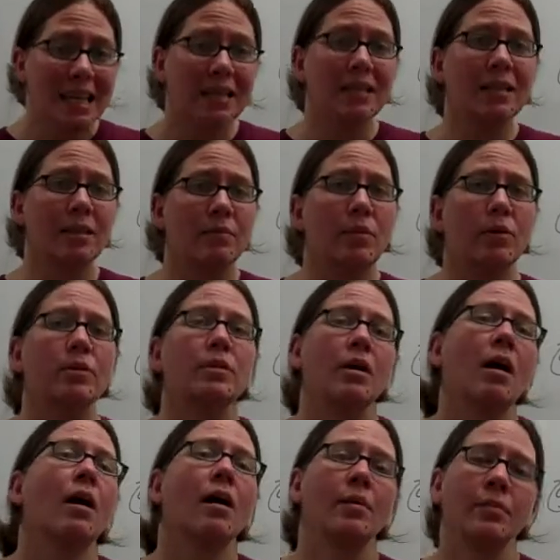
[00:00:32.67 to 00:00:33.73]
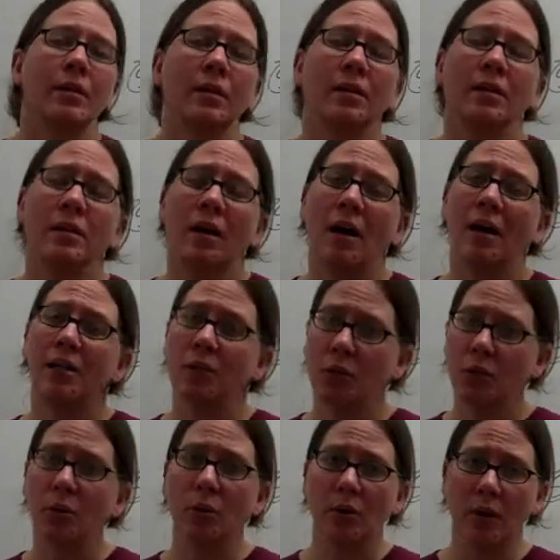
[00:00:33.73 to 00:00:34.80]
is the most common
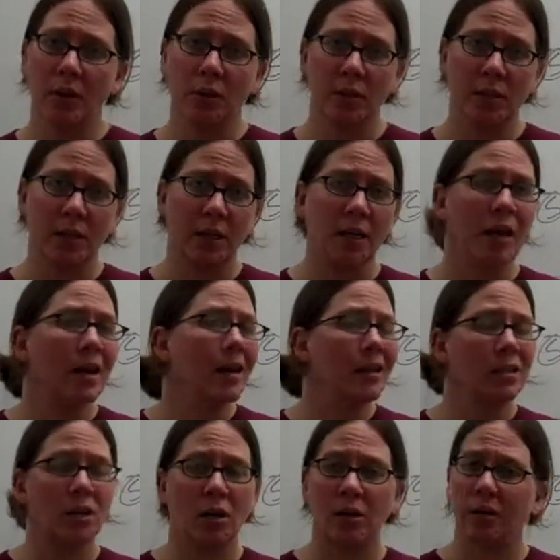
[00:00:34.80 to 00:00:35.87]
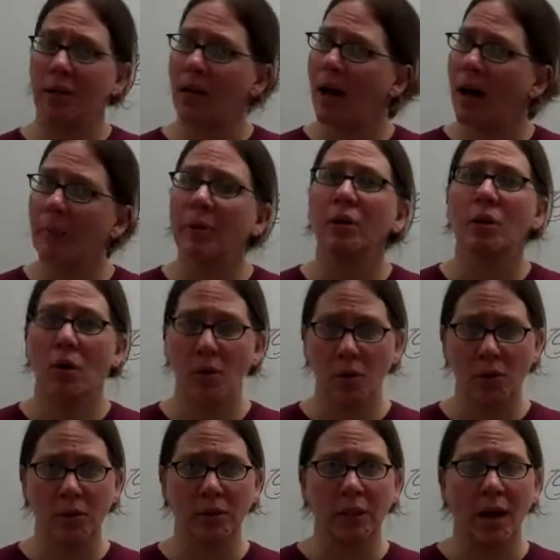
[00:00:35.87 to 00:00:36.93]
disorder that you see. It's called the common
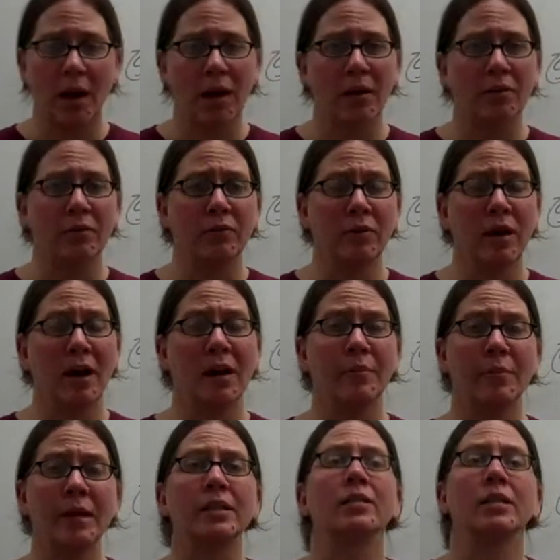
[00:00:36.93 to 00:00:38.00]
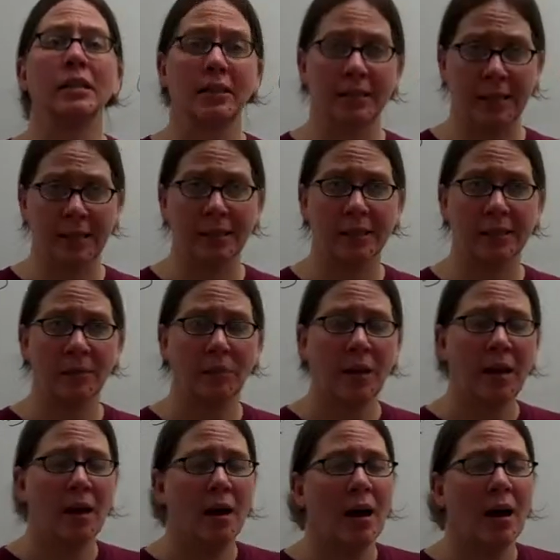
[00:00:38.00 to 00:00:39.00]
cold of mental illness.